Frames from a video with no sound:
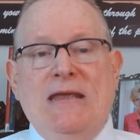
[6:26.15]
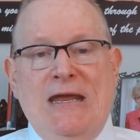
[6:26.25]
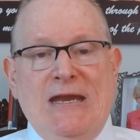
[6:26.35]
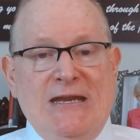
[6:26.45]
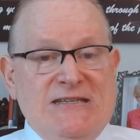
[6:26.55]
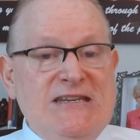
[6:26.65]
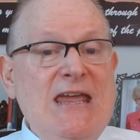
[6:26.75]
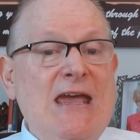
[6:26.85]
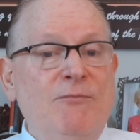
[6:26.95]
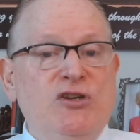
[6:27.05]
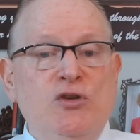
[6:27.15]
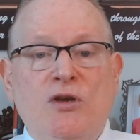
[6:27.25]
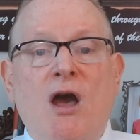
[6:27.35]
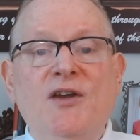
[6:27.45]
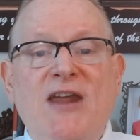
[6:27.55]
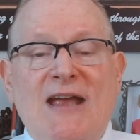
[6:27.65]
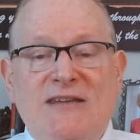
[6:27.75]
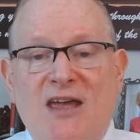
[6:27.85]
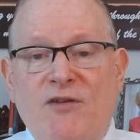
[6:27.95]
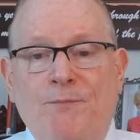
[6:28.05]
in an attempt to contact
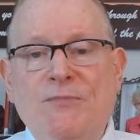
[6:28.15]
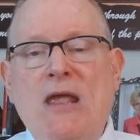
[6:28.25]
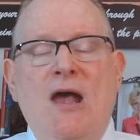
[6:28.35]
heaven.